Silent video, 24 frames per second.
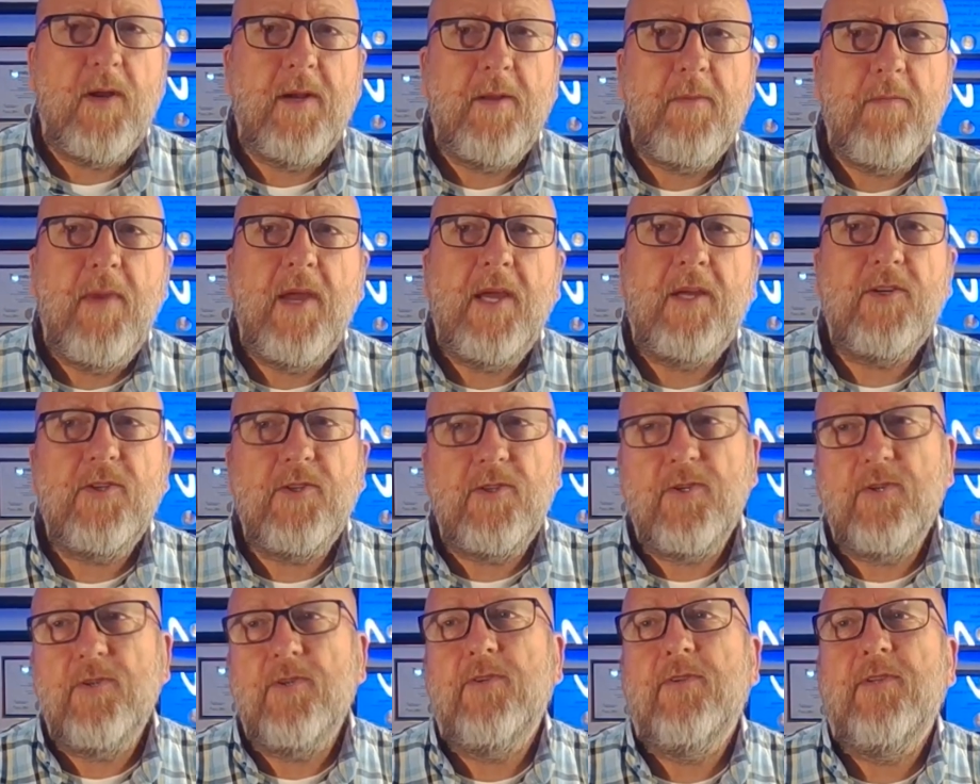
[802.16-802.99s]
to make
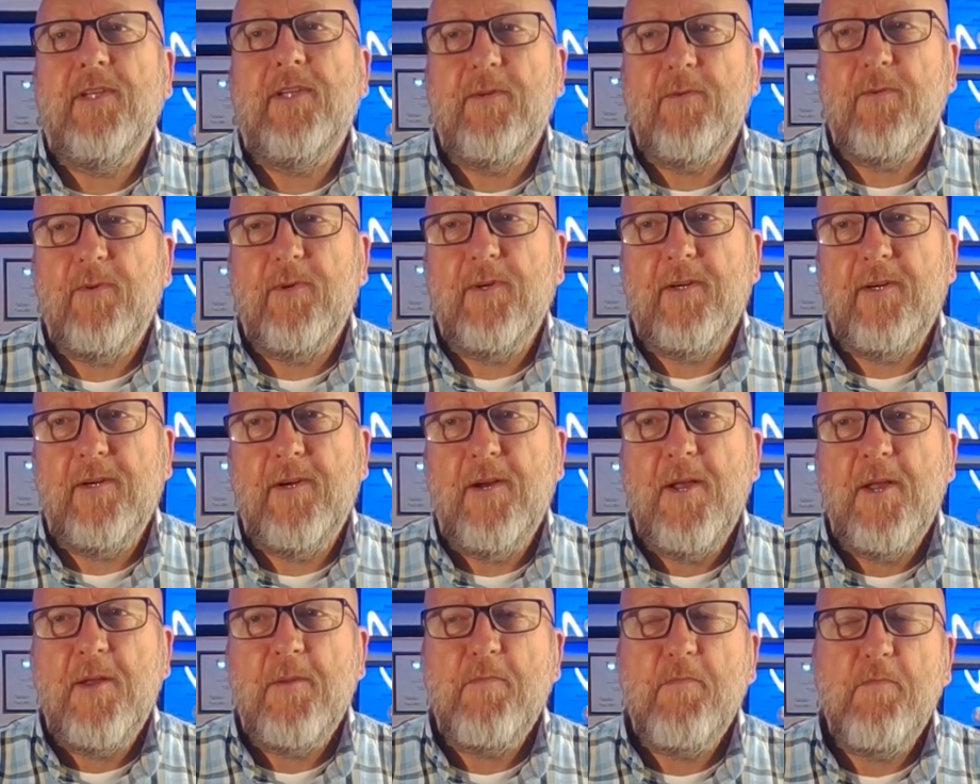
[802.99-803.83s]
sure that
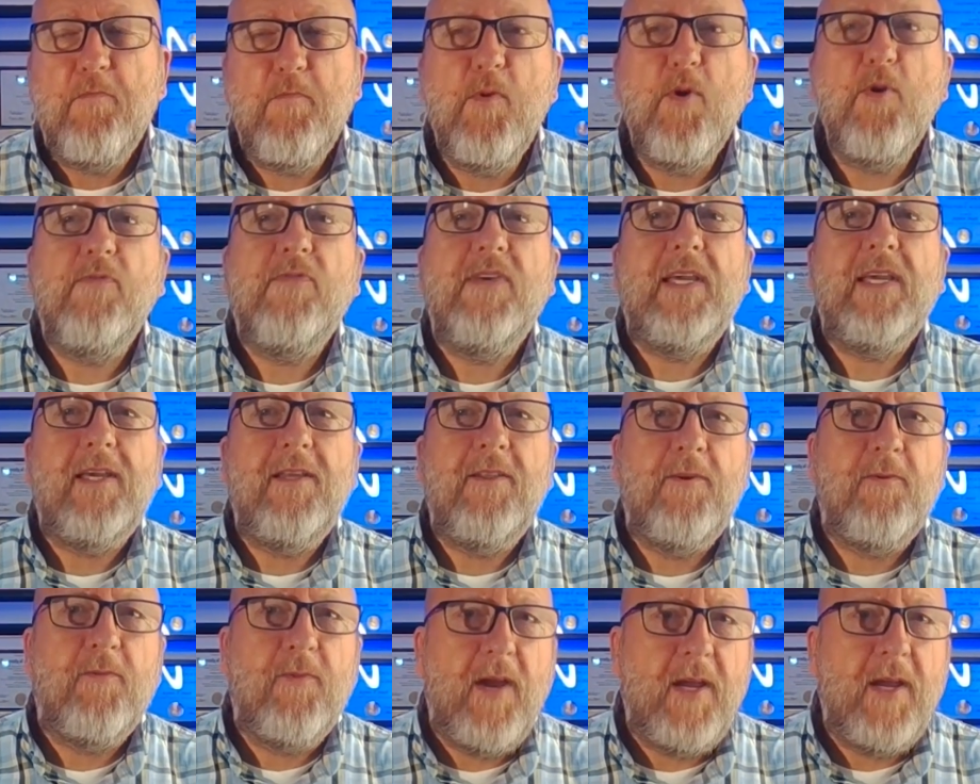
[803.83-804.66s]
we're moving
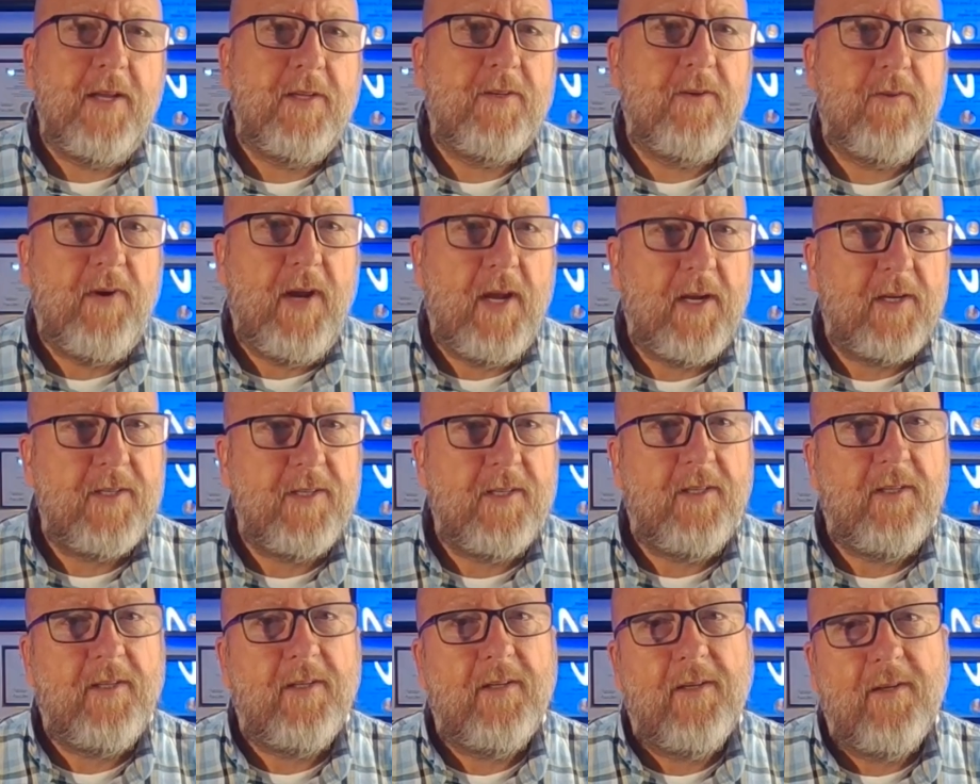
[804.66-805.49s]
in the right
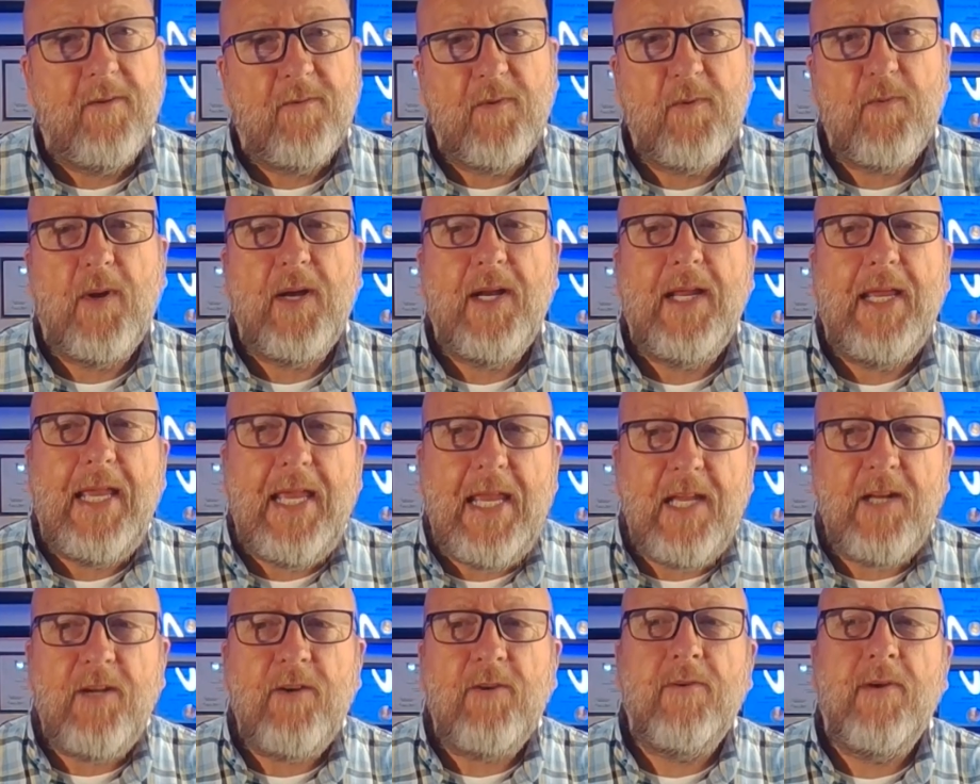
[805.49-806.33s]
direction. We want to
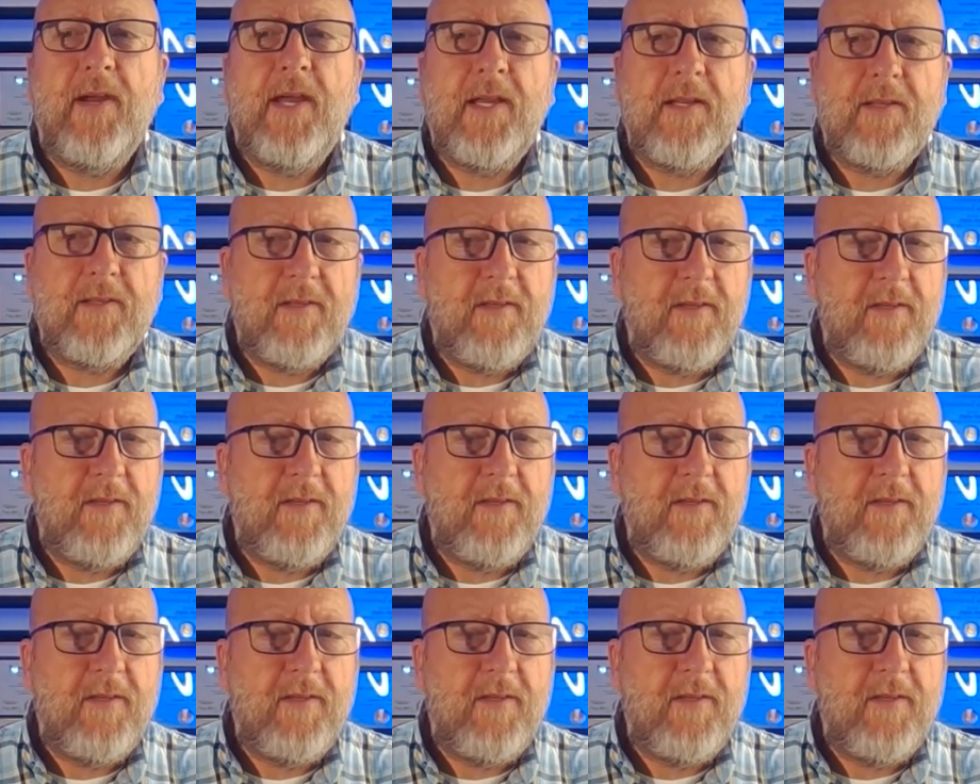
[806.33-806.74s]
iterate to